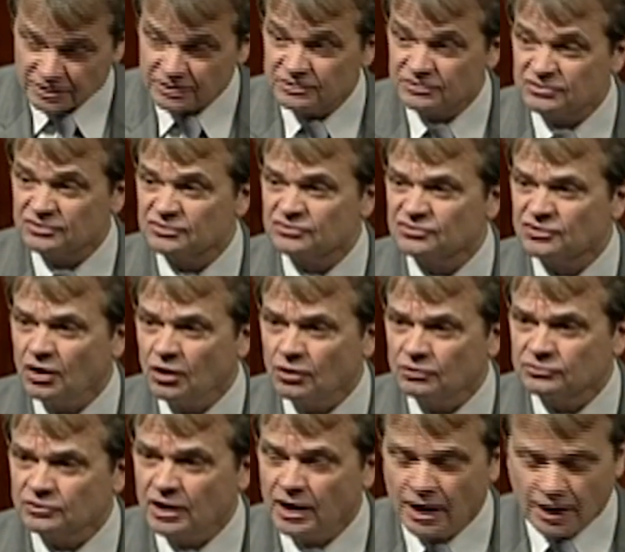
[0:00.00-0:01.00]
in his
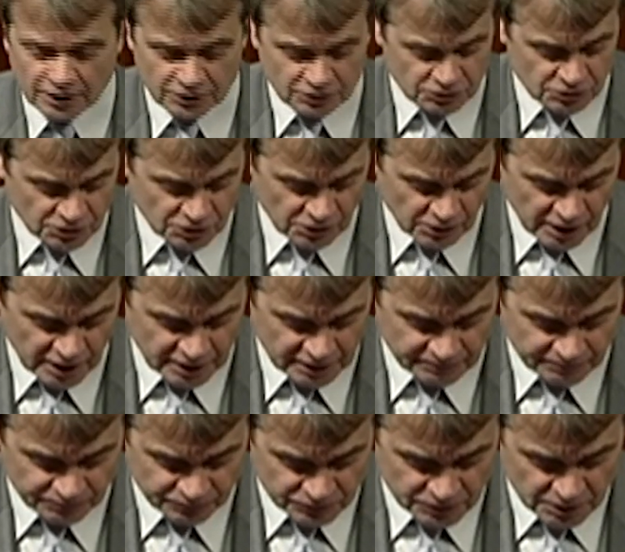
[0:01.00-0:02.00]
assault on
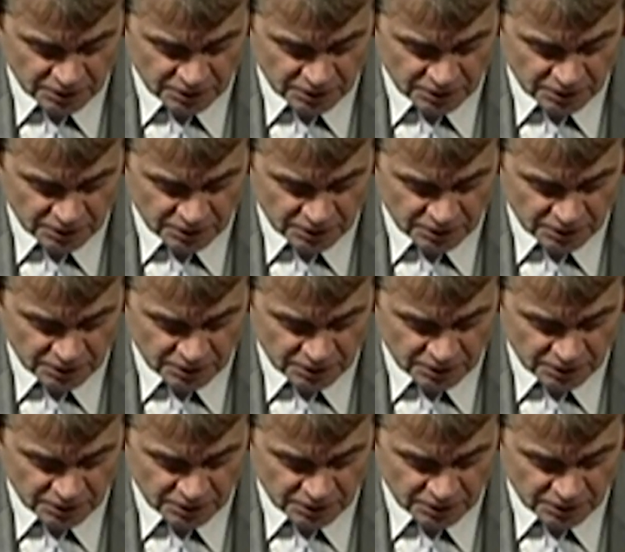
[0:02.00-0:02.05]
Ukraine.